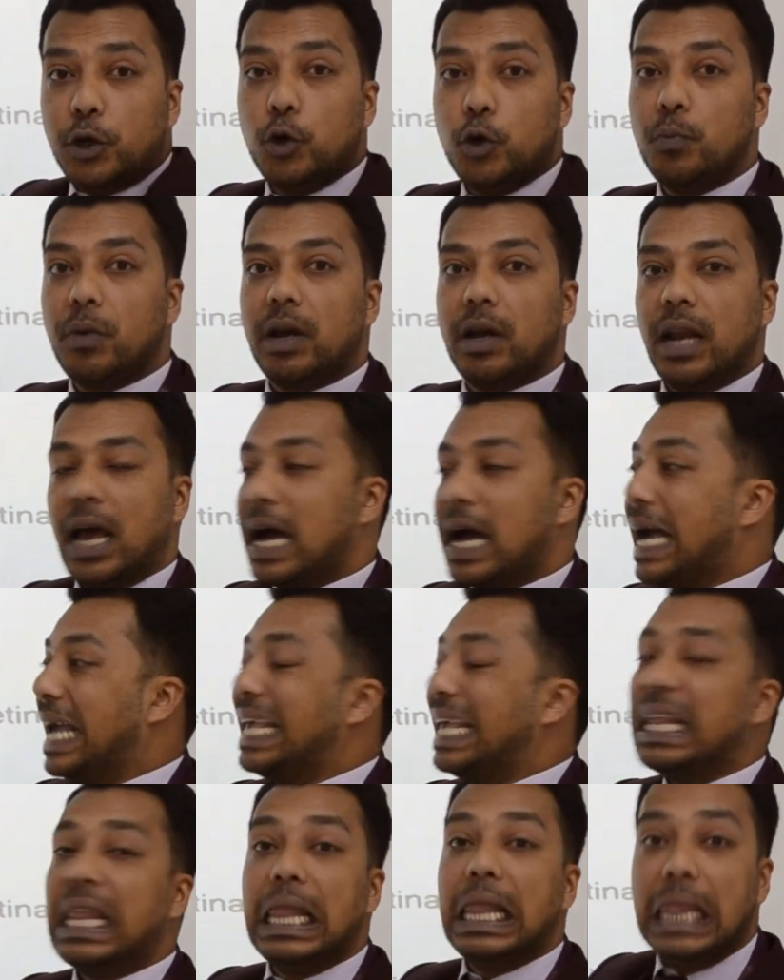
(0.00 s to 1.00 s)
human
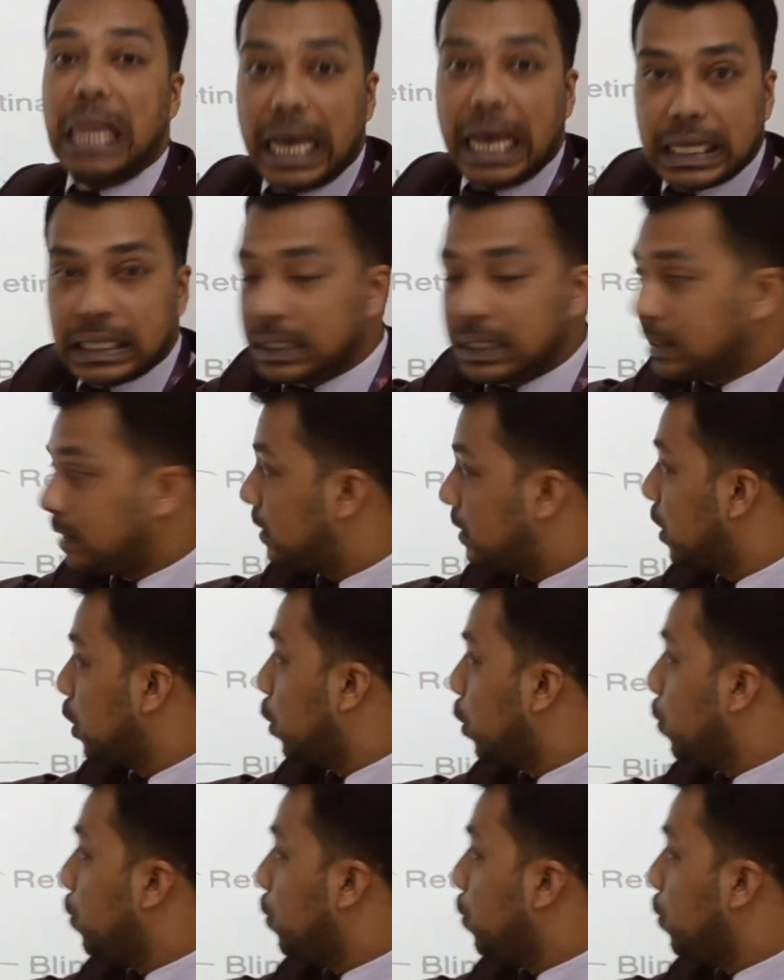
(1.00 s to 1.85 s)
eye lens,